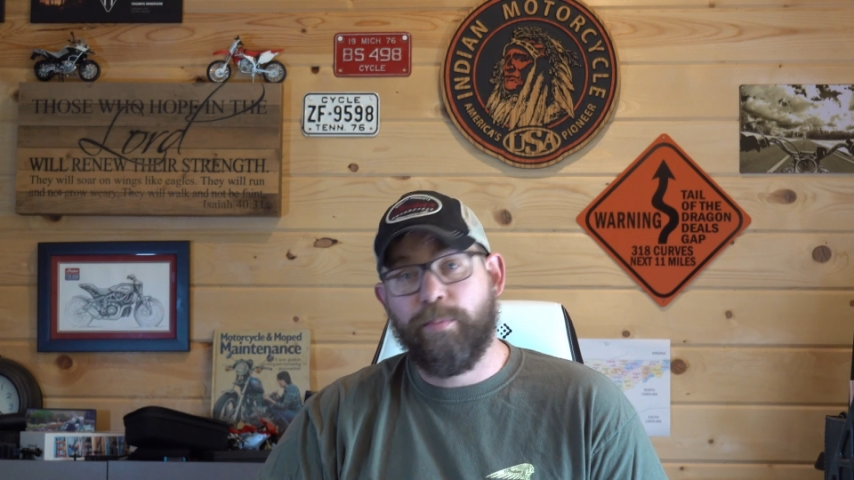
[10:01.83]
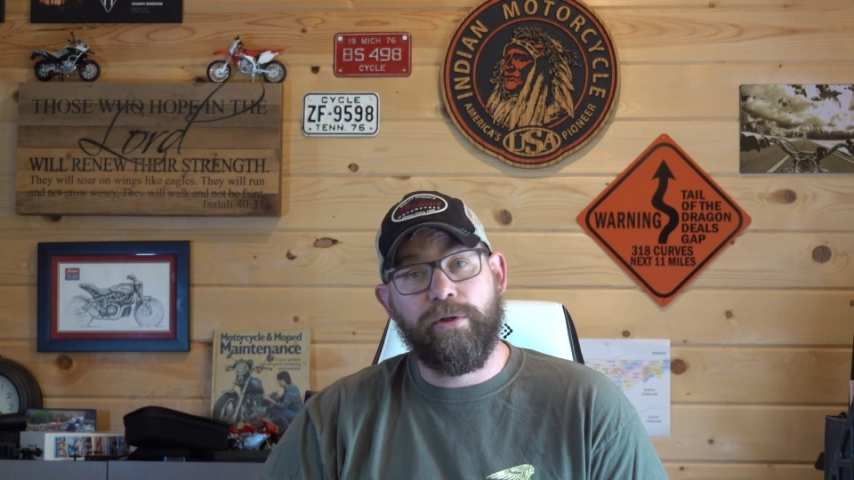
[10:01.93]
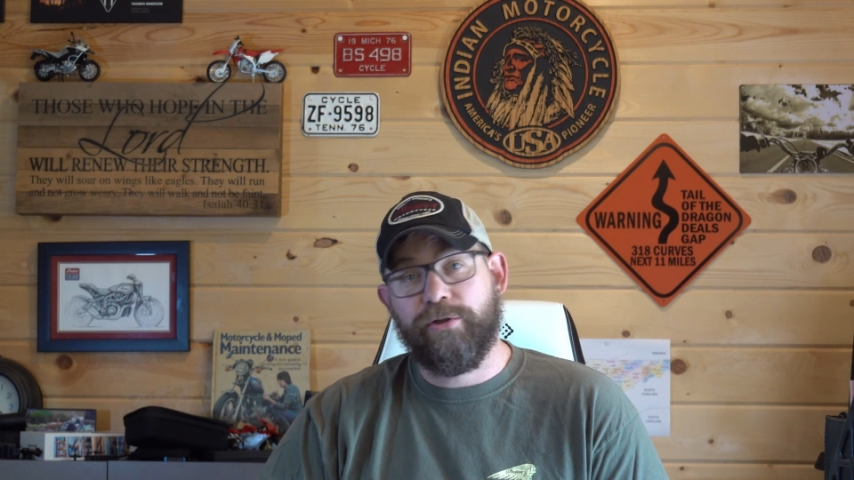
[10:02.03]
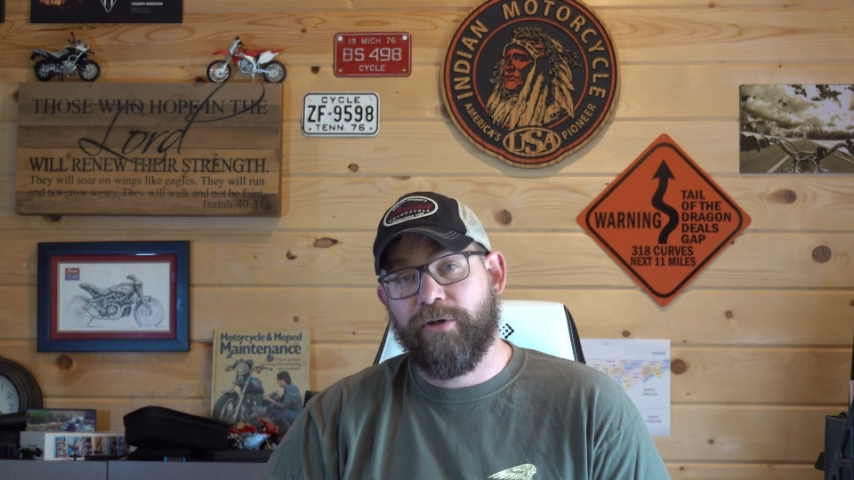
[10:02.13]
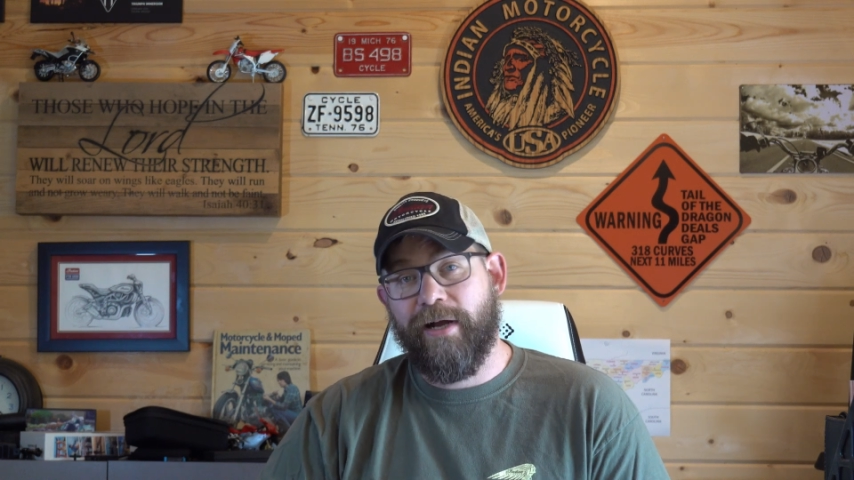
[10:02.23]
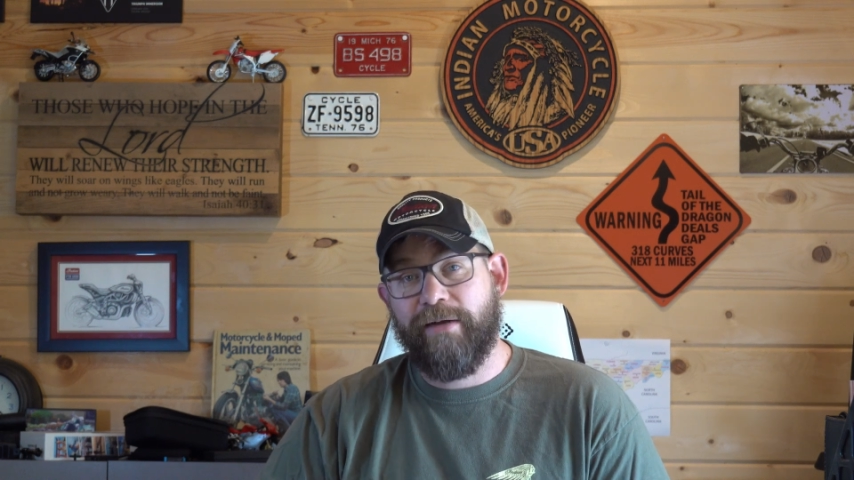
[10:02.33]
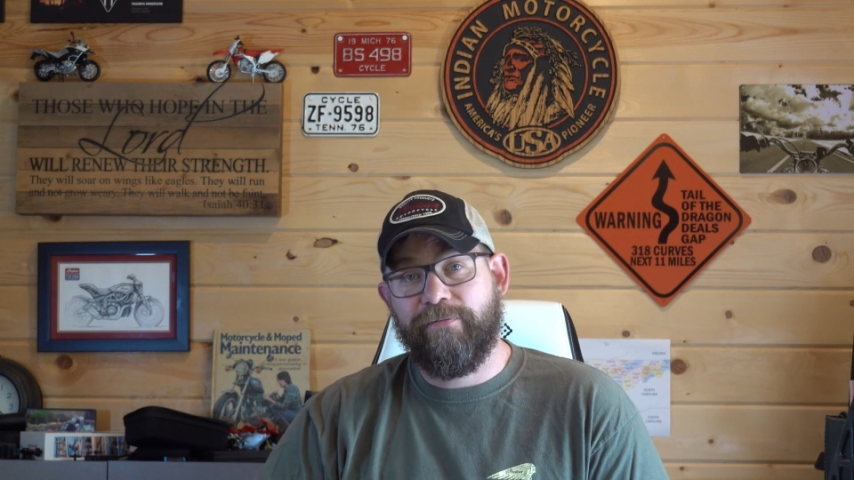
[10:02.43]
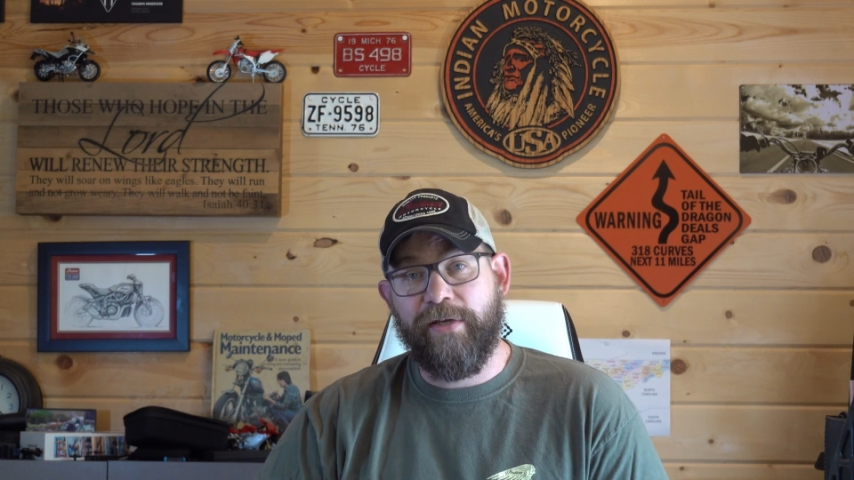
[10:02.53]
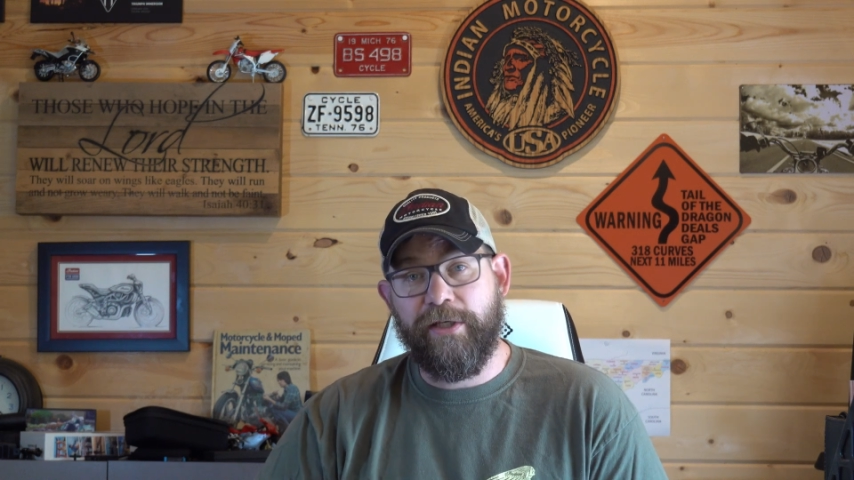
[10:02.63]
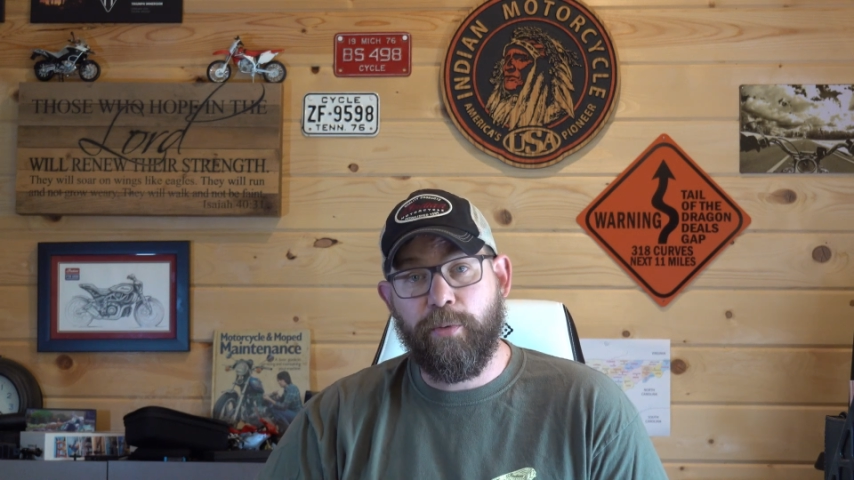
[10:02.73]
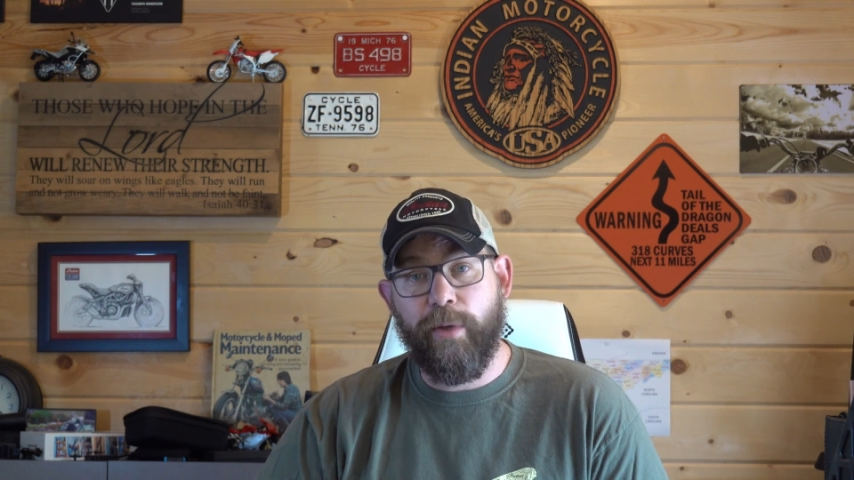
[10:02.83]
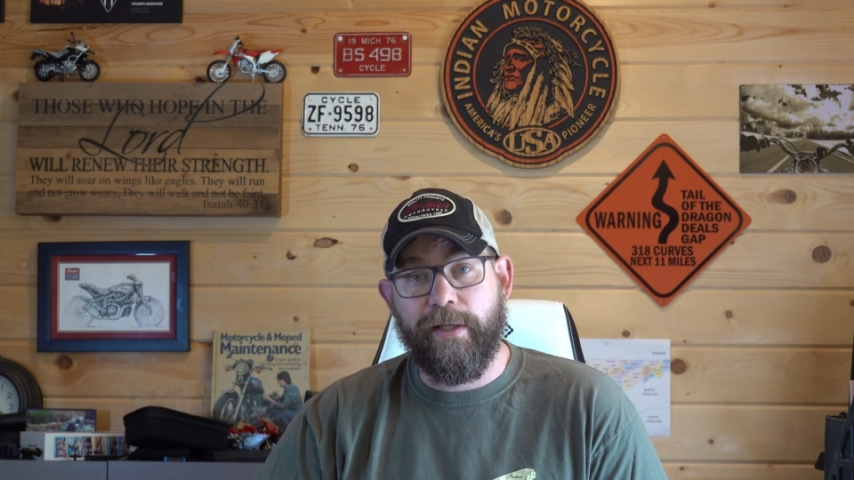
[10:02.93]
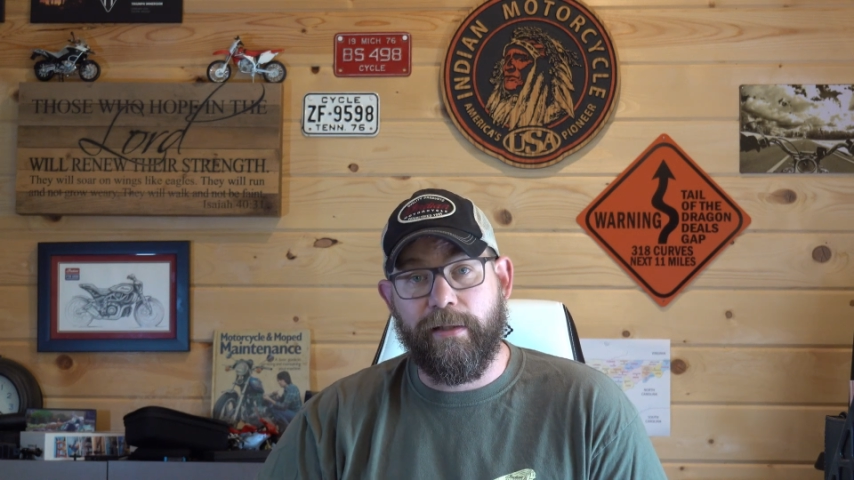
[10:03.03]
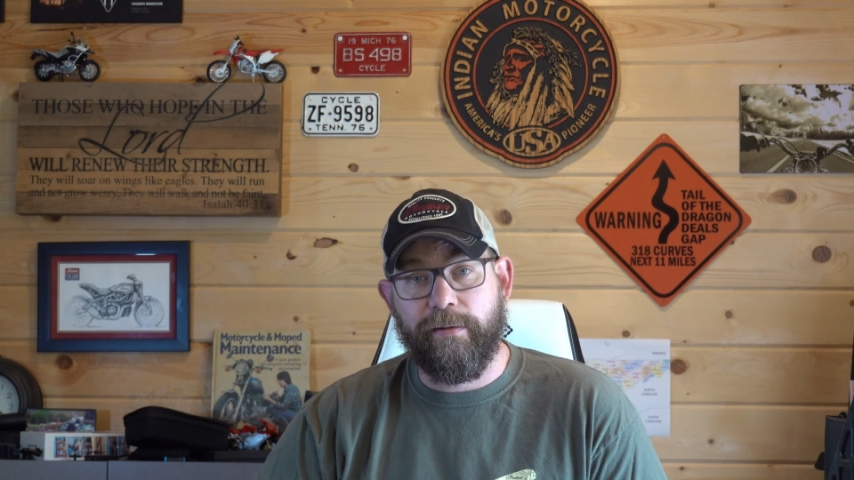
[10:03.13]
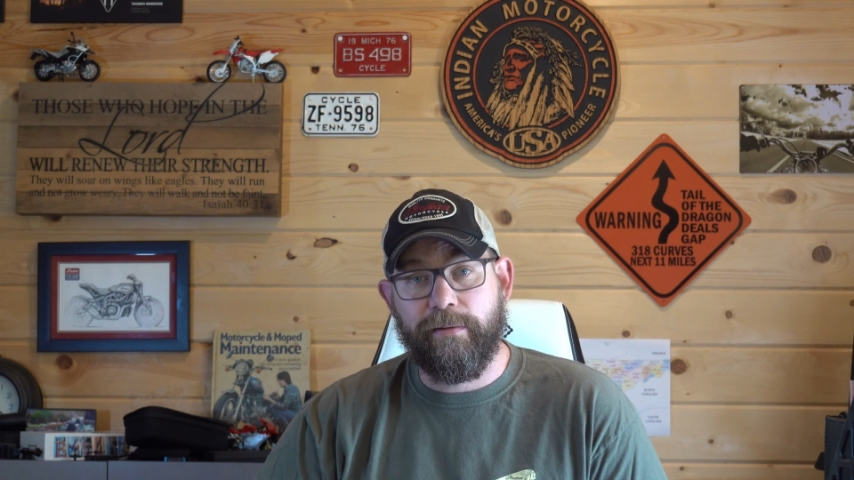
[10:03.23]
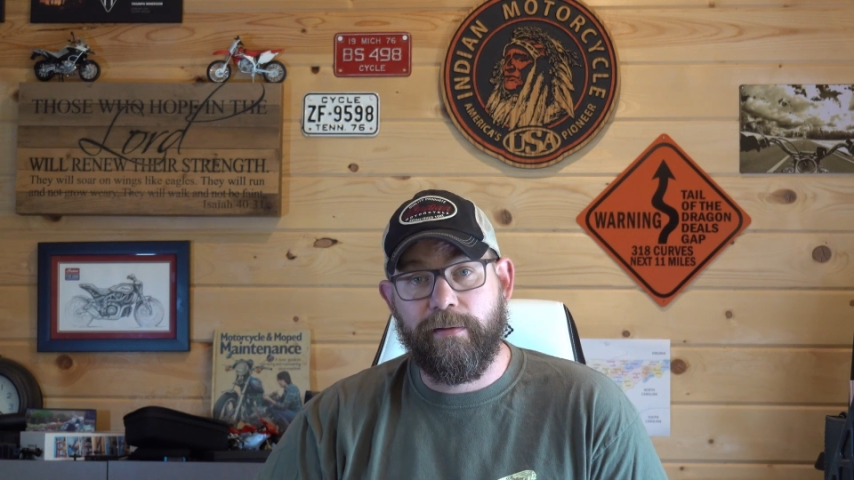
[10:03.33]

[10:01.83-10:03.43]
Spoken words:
pushrod V-twin.